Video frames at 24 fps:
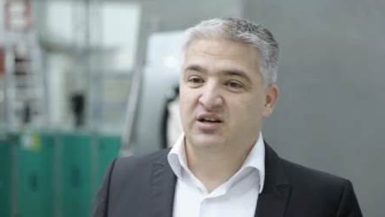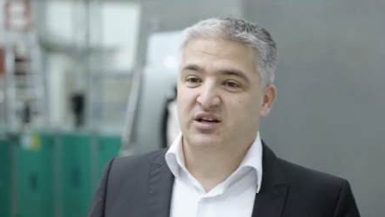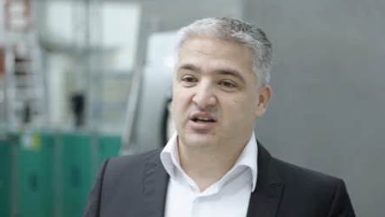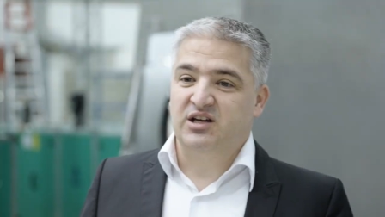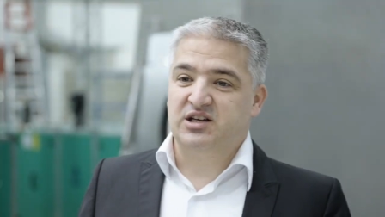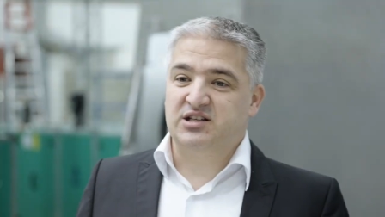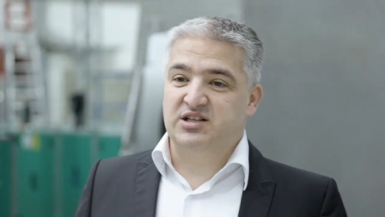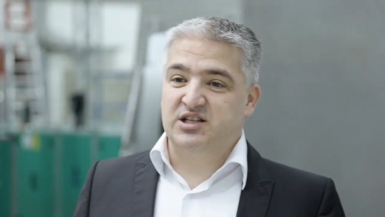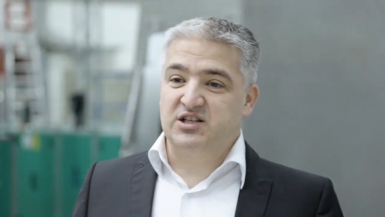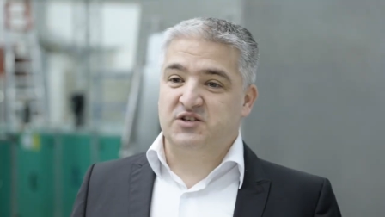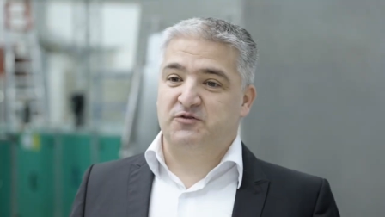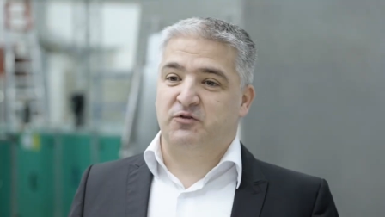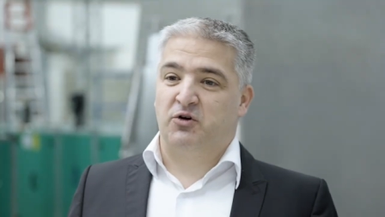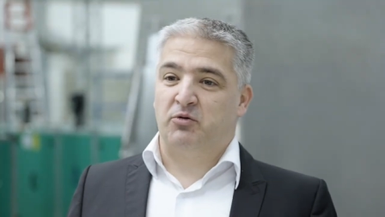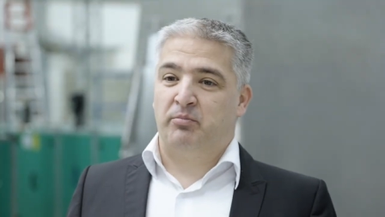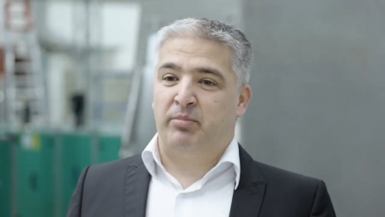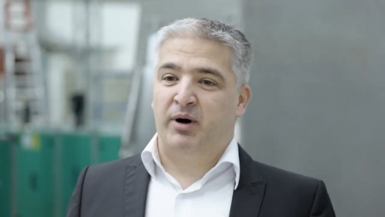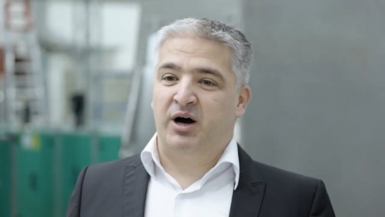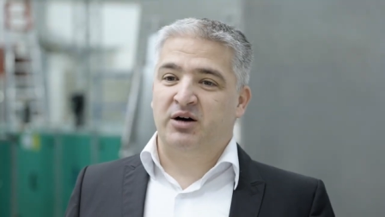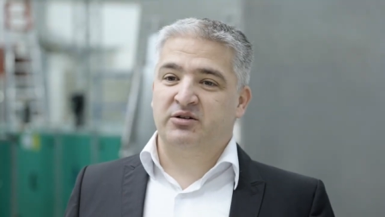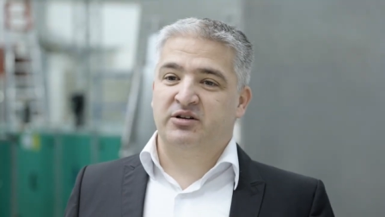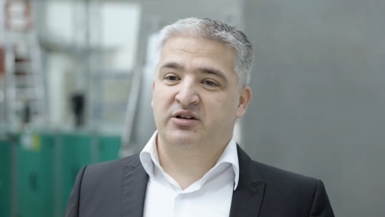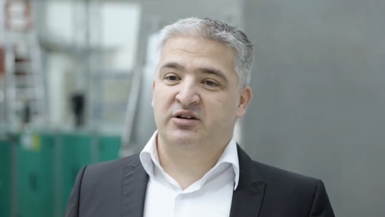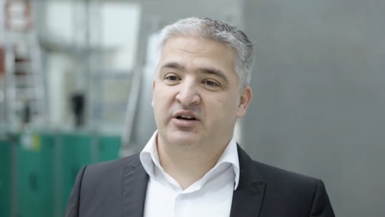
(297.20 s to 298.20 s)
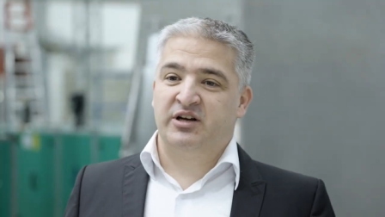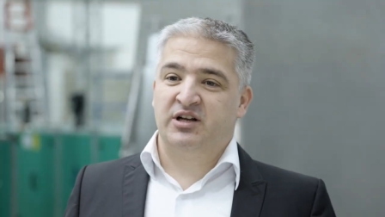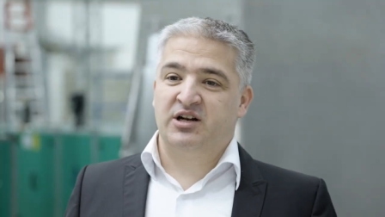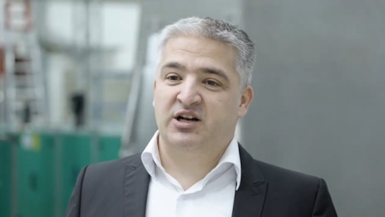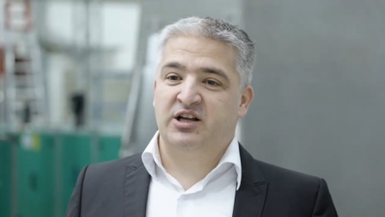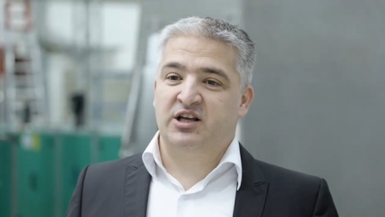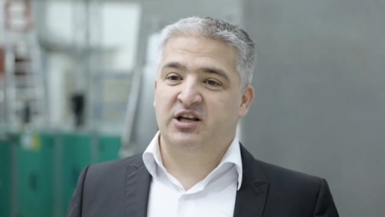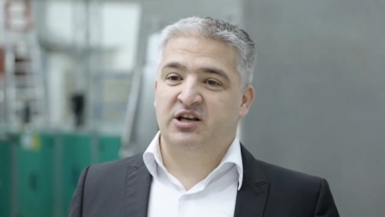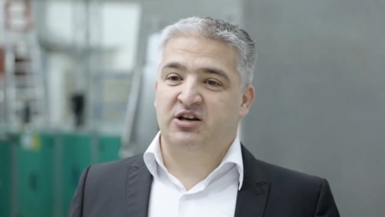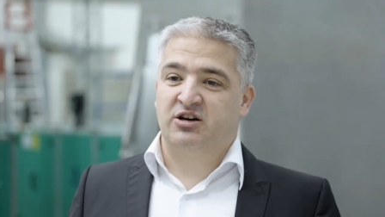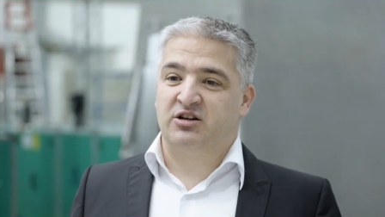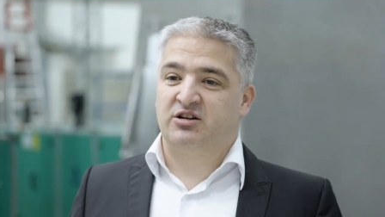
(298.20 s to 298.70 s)
It is for powder
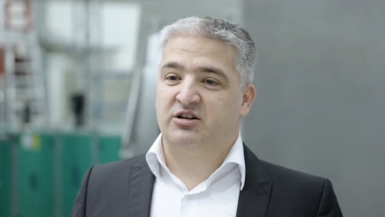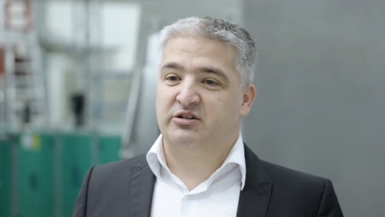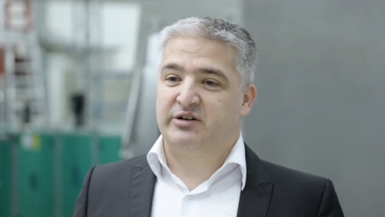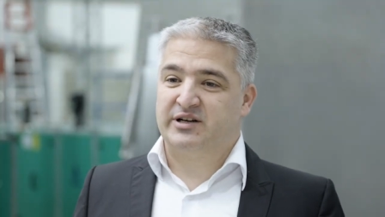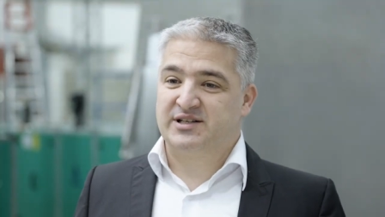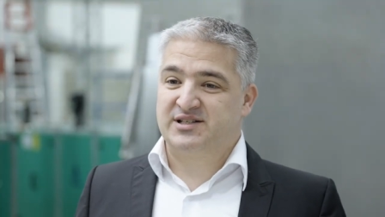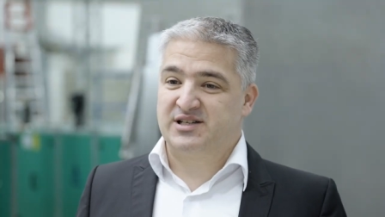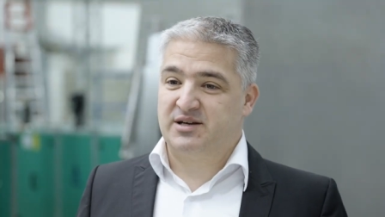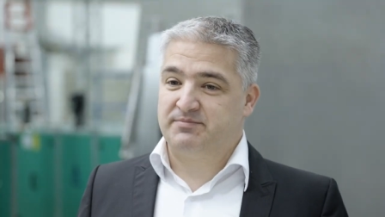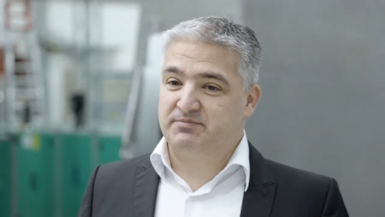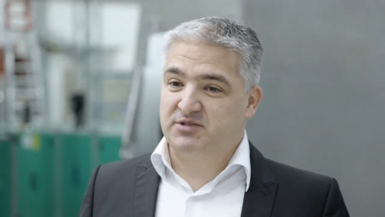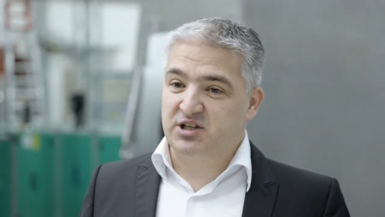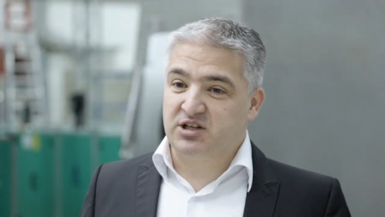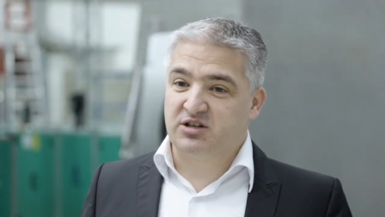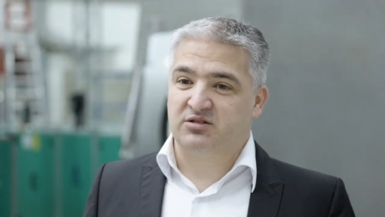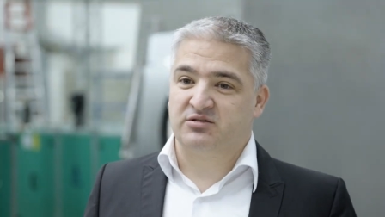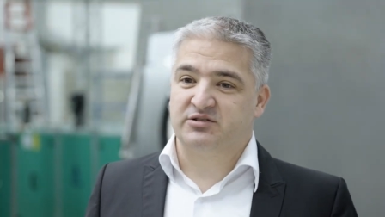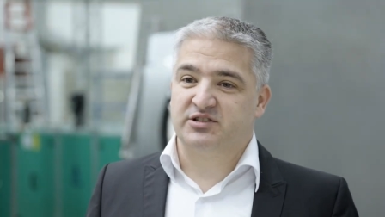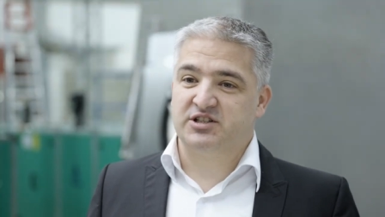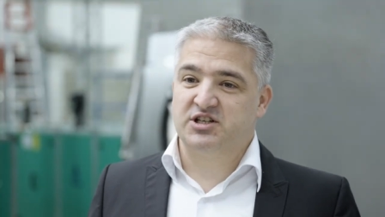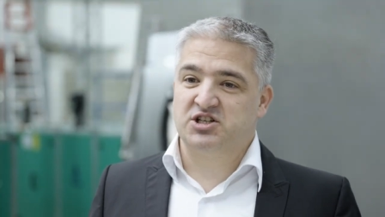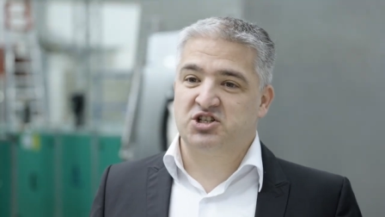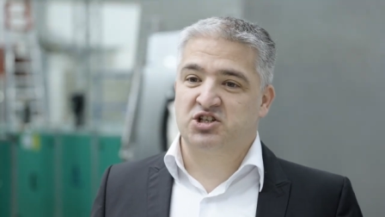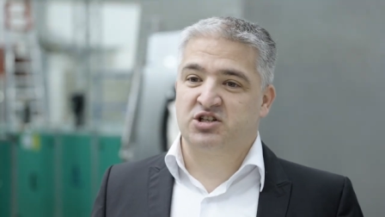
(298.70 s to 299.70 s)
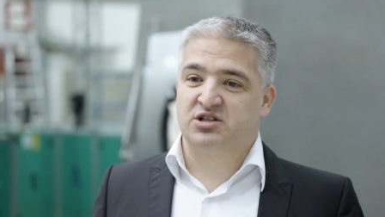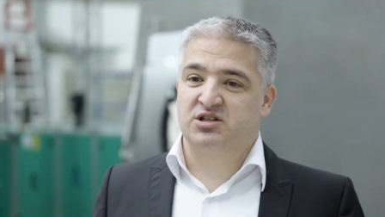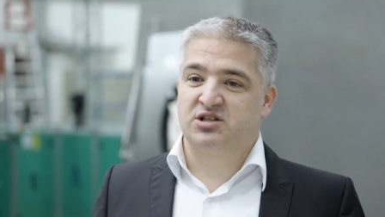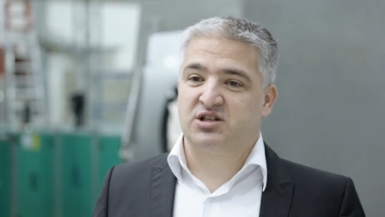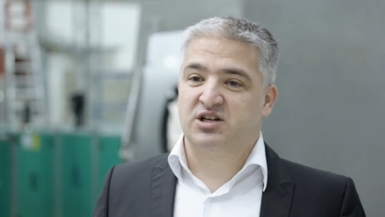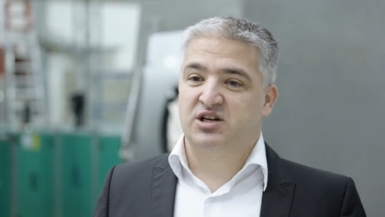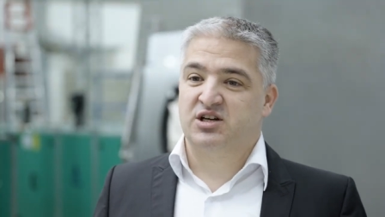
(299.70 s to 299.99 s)
handling under aseptic condition,